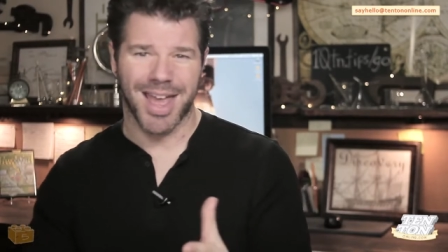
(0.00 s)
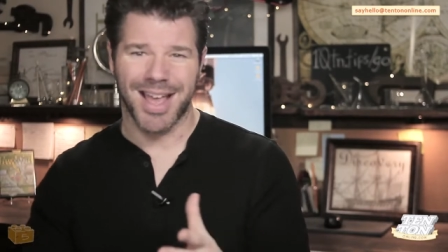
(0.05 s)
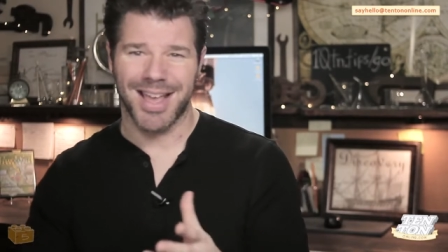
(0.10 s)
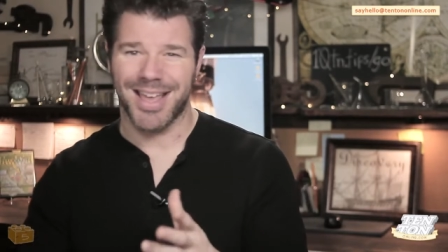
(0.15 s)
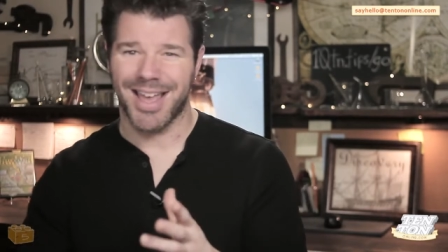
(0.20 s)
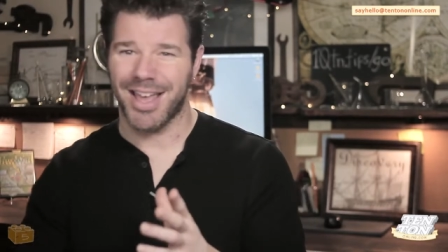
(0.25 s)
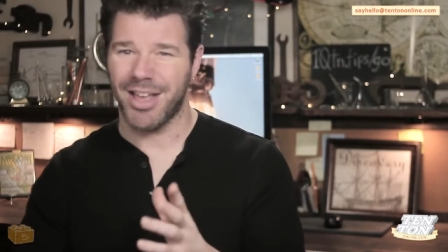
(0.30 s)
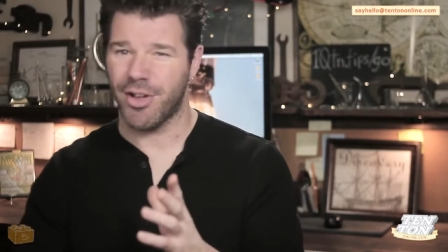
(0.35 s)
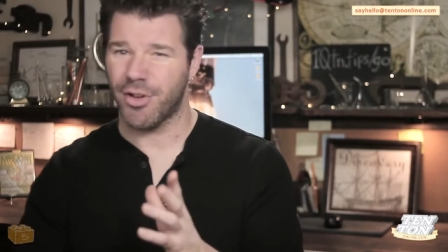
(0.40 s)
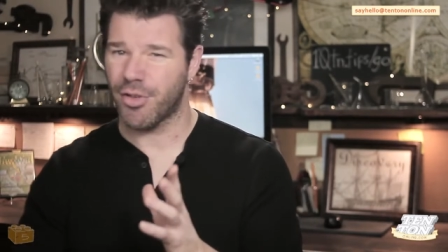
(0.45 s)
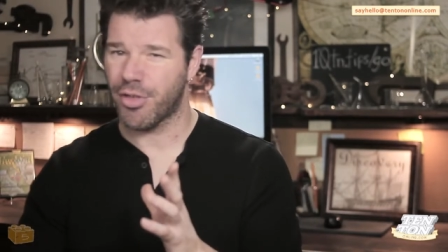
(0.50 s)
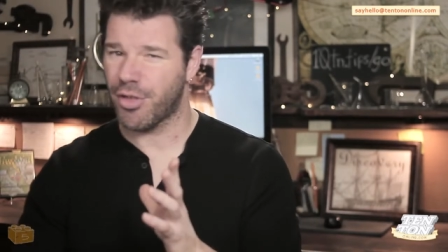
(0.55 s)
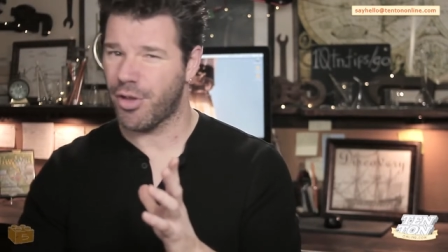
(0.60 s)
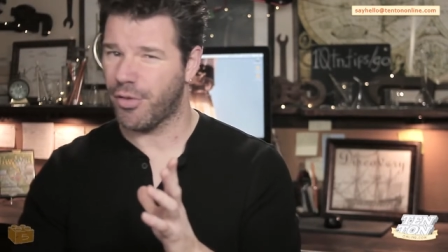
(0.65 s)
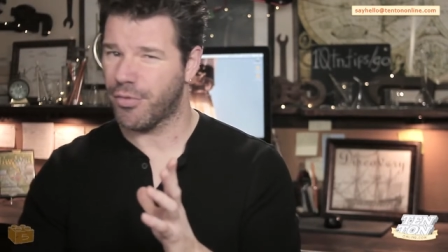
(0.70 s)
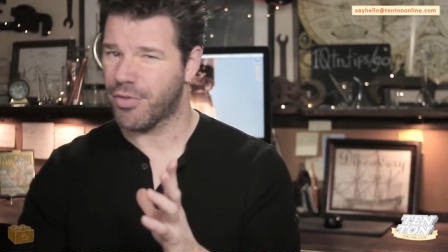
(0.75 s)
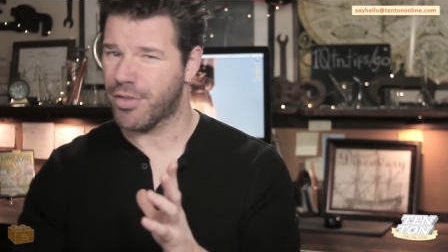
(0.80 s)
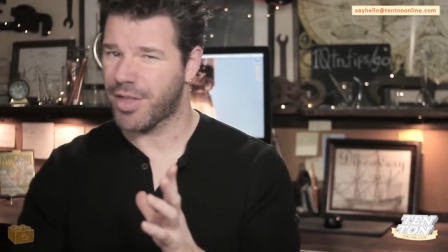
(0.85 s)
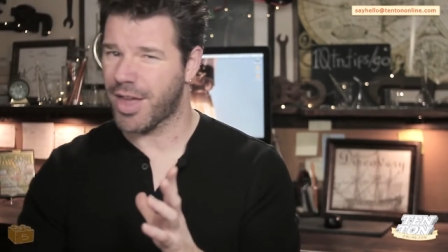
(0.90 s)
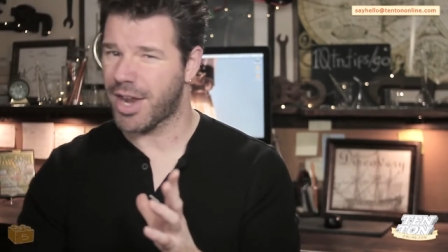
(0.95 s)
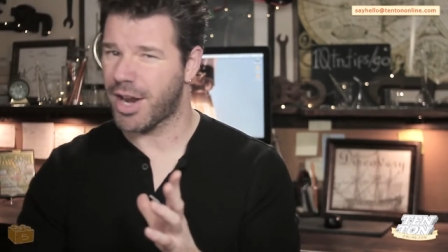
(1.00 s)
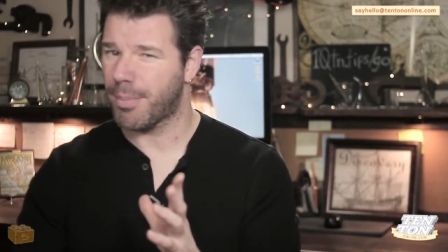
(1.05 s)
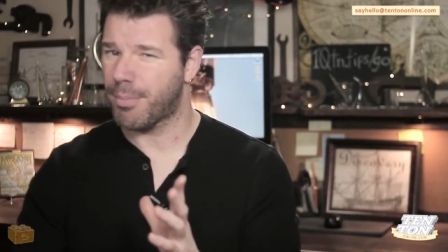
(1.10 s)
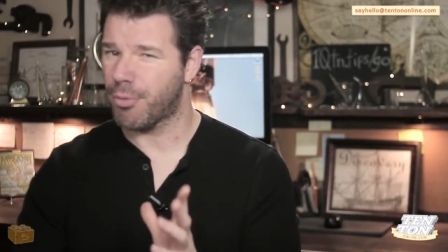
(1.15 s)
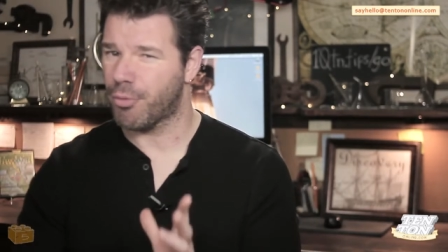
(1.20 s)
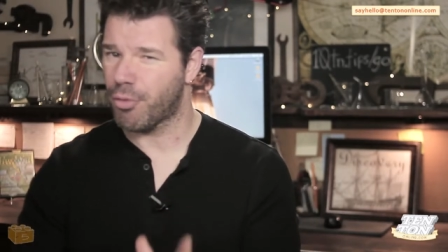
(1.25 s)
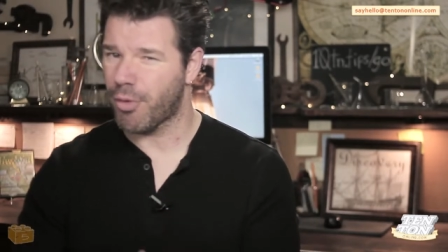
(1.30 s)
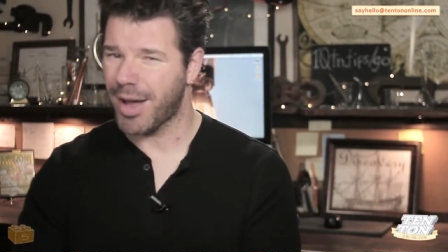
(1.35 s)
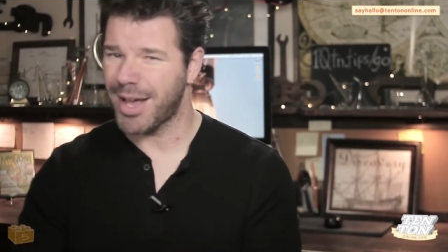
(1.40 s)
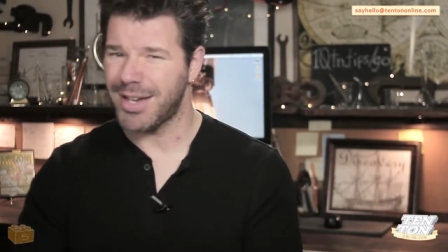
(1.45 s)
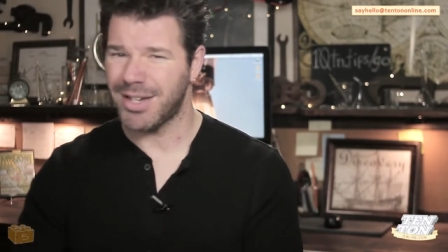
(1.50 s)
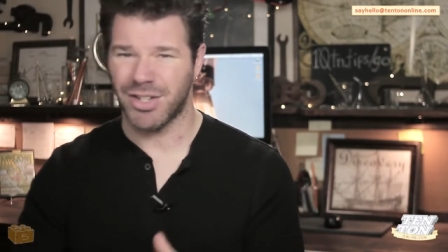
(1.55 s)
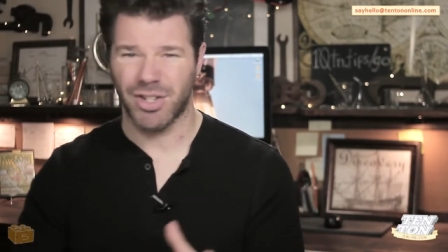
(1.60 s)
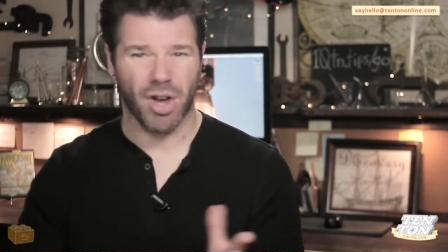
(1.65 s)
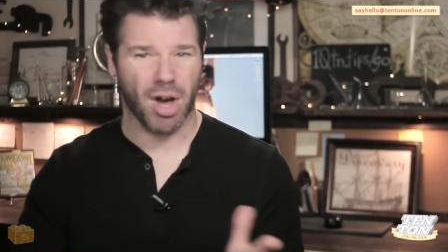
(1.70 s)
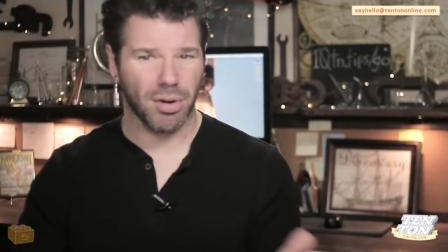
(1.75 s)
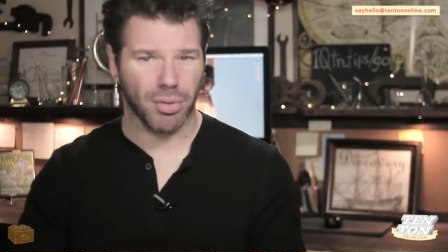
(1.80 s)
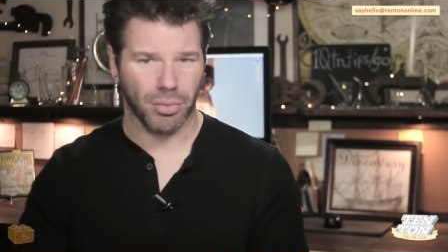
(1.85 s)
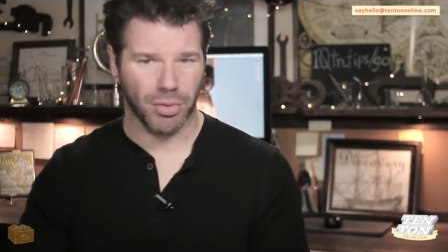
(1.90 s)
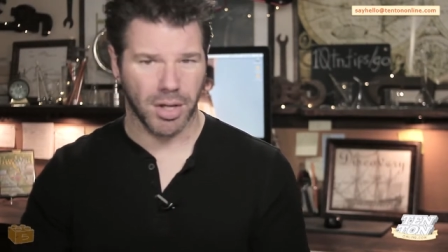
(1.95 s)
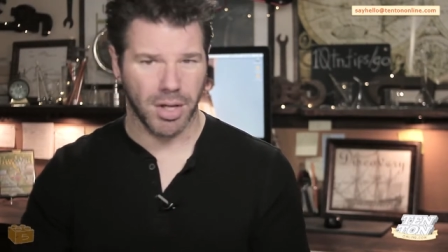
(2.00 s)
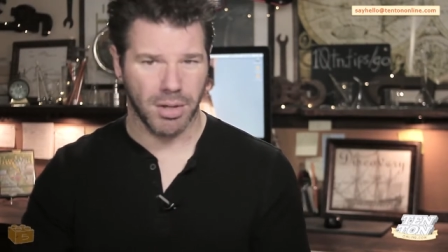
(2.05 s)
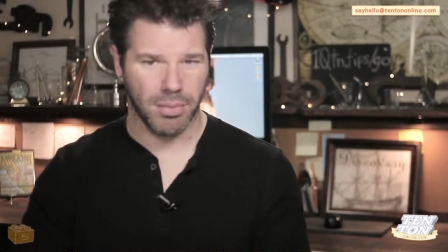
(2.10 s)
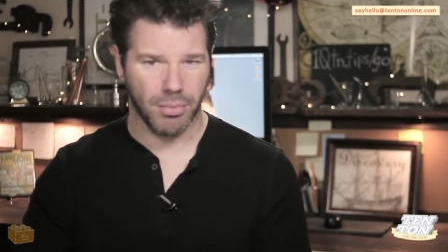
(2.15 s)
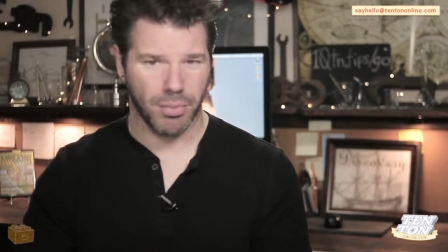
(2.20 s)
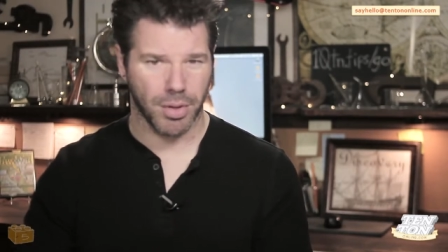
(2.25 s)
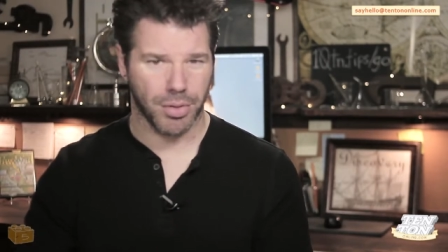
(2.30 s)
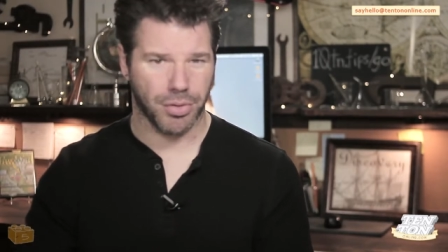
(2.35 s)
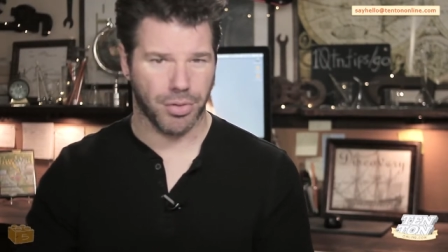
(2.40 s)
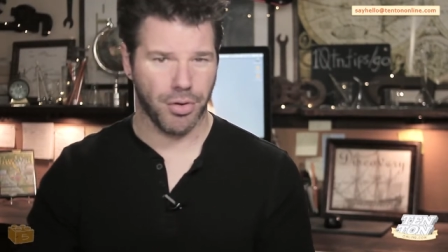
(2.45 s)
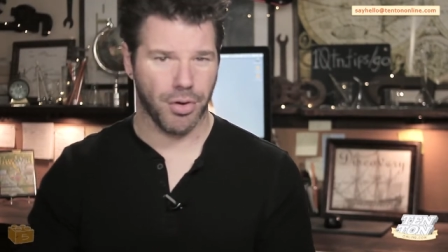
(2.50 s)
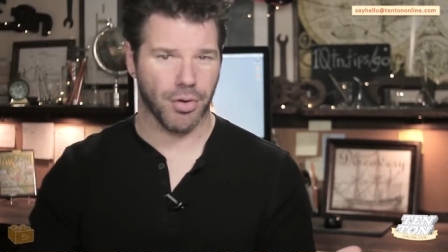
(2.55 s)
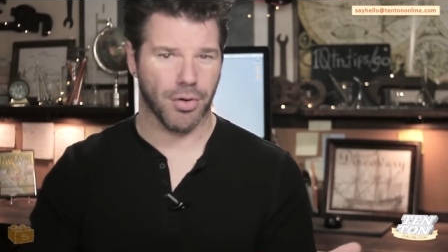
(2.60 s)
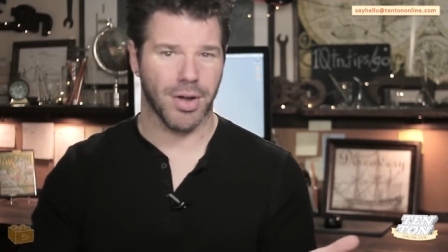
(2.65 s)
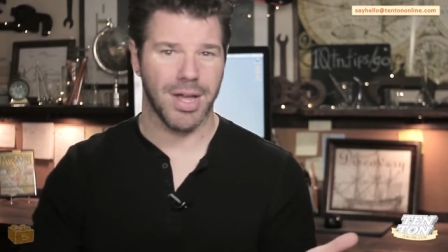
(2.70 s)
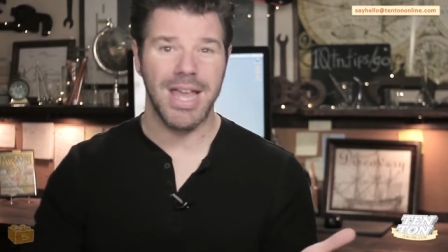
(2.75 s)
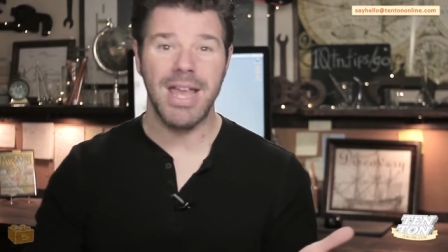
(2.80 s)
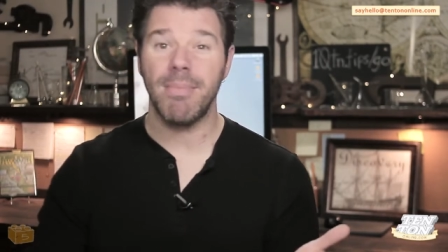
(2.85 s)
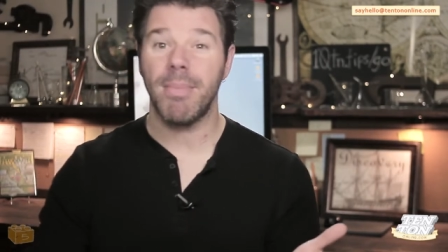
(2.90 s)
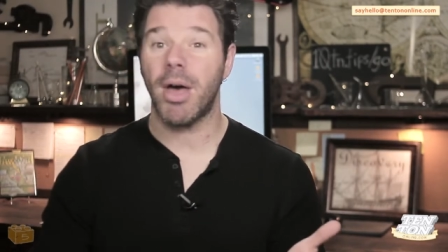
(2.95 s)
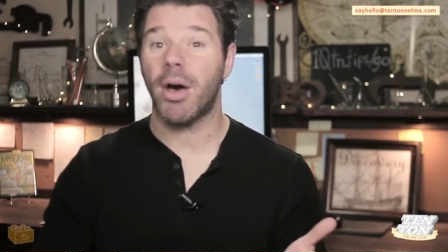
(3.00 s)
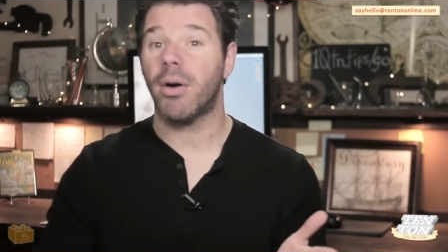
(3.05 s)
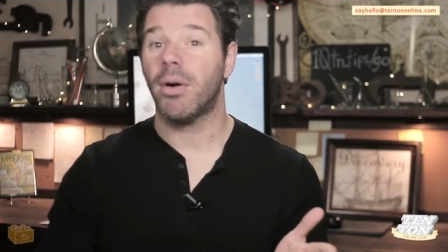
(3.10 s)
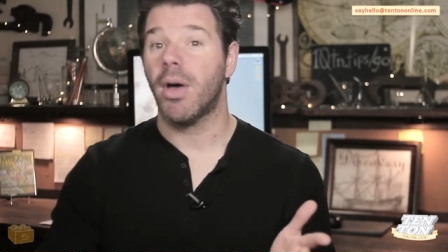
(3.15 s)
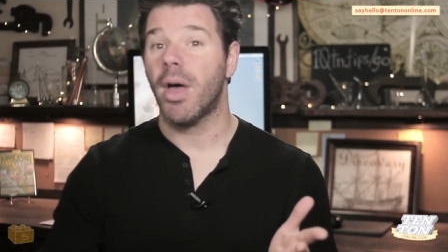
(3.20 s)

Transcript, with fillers: and get yourself set up right, not only with your email,